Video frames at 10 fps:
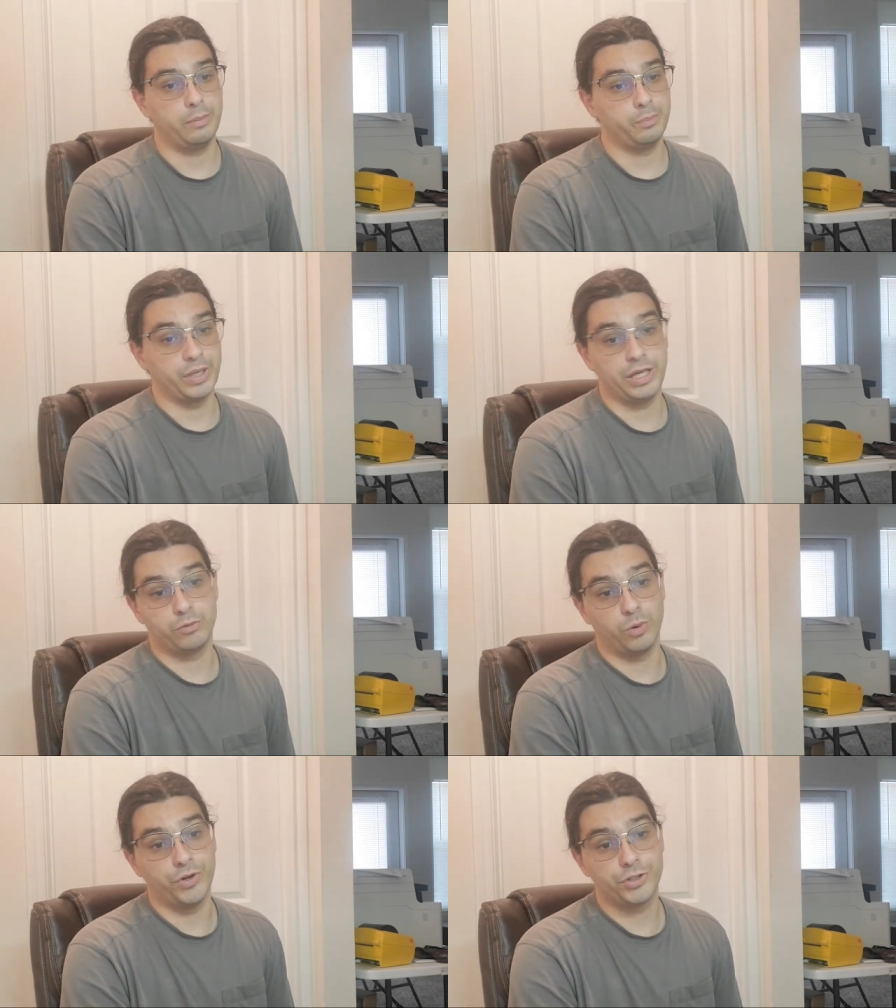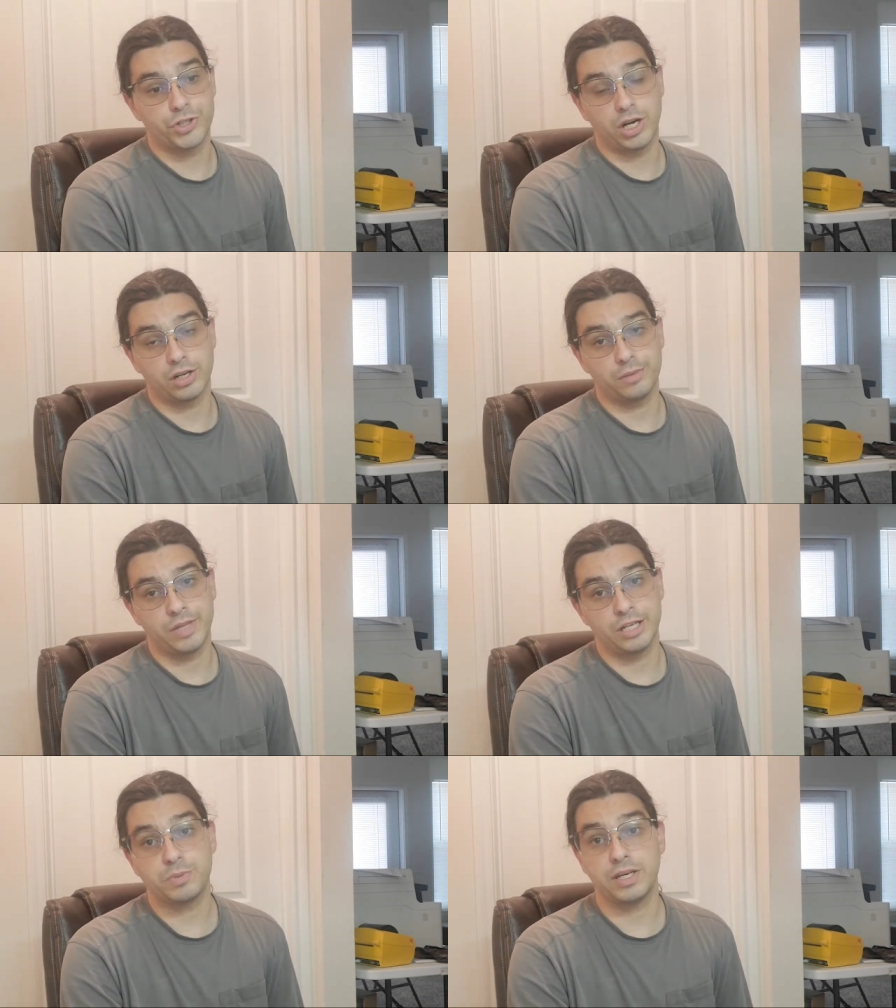but he rolled a truck,
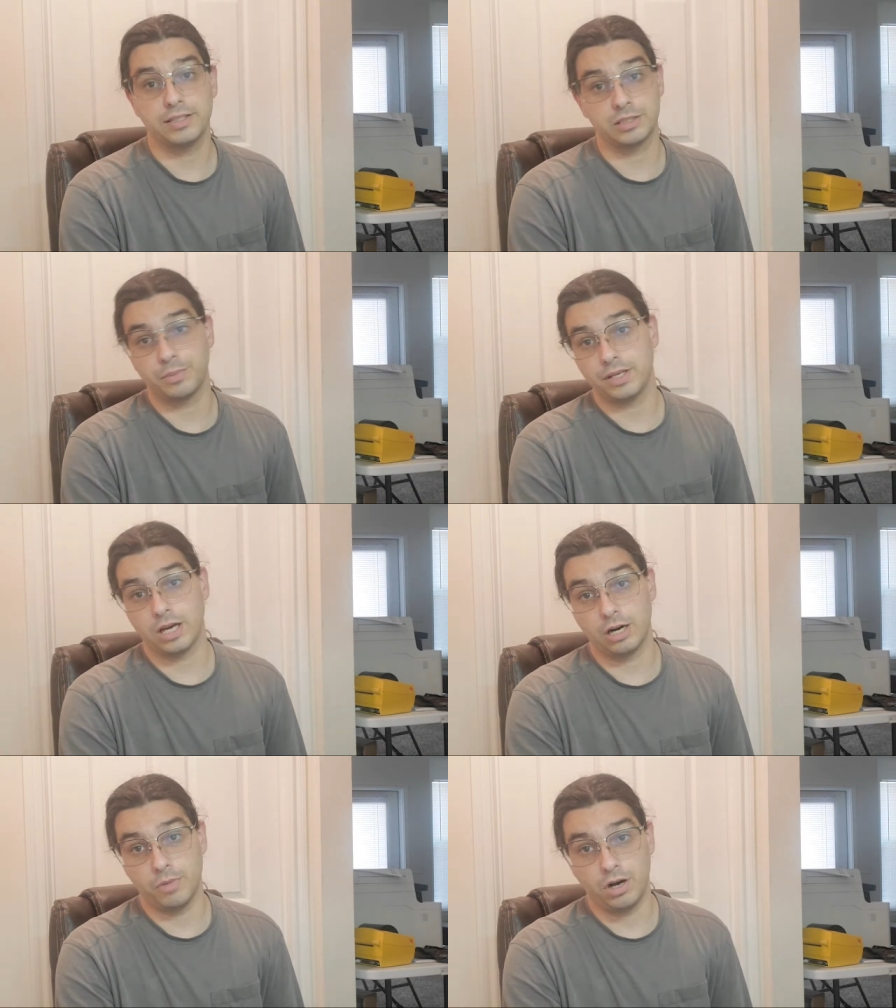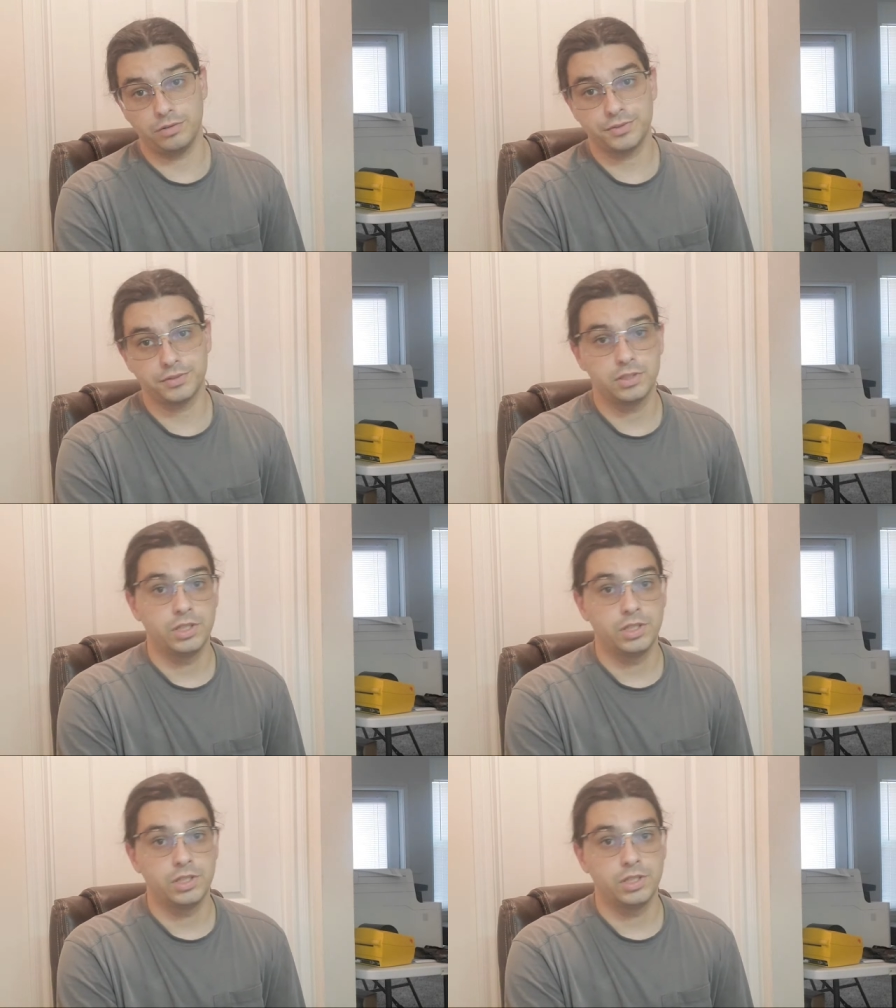and it's because somebody cut him off.